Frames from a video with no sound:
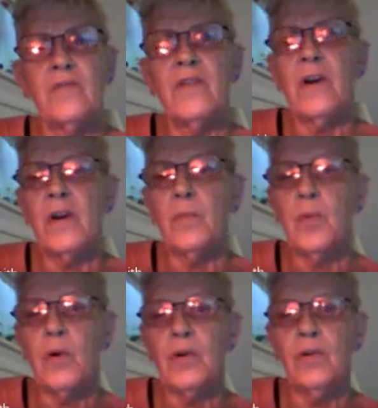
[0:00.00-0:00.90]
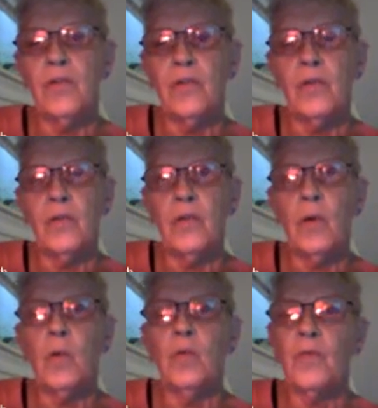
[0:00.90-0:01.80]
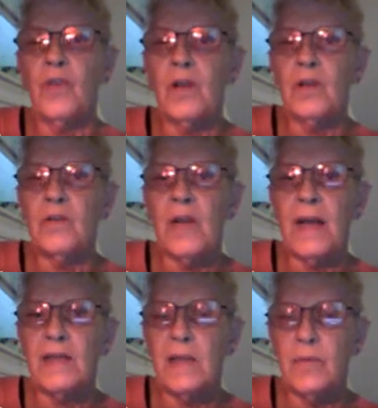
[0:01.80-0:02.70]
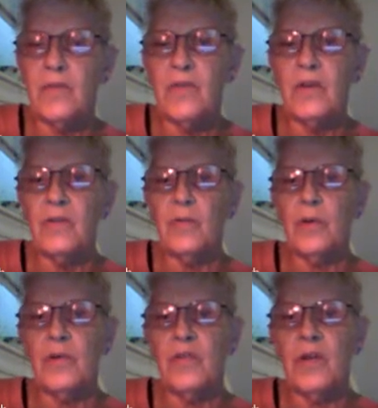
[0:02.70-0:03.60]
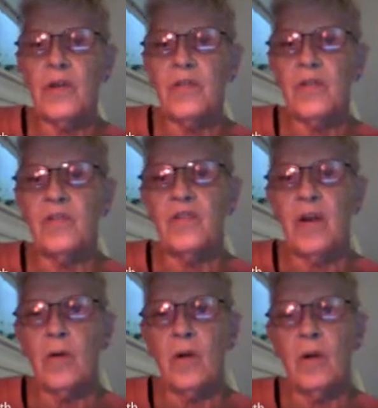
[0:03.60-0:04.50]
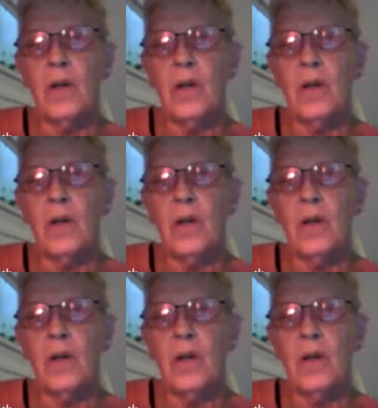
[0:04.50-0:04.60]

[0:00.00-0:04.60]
Very important to the whole field, academic field of queer studies in general,